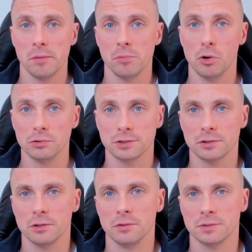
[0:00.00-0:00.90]

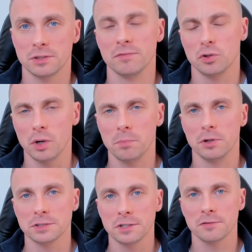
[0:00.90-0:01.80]
also something quite
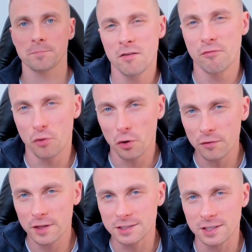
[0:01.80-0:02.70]
positive.
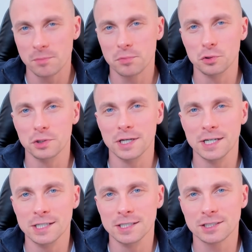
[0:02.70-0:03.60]
Fourth example
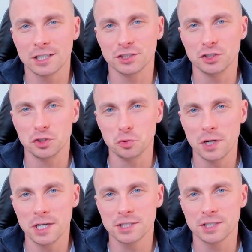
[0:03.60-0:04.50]
is a
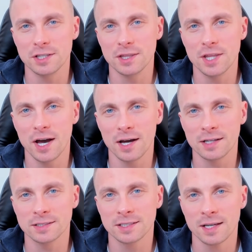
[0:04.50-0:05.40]
situation
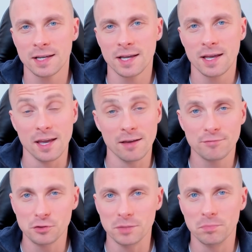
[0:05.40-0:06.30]
that if
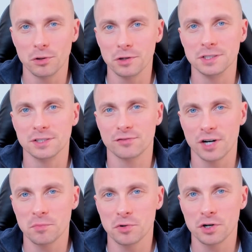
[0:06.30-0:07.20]
you deploy this
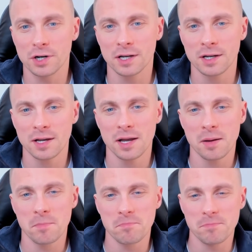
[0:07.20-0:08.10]
framework,
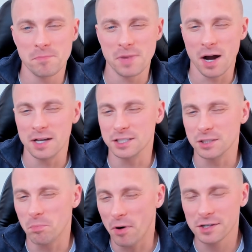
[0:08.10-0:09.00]
it's a
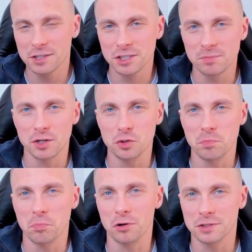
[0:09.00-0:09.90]
partnership that you
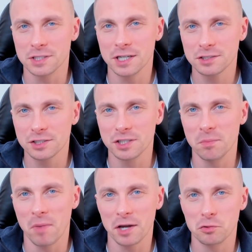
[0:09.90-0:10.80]
potentially
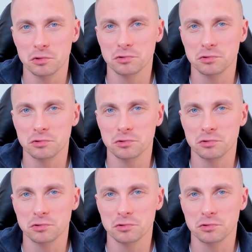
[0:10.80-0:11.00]
might want to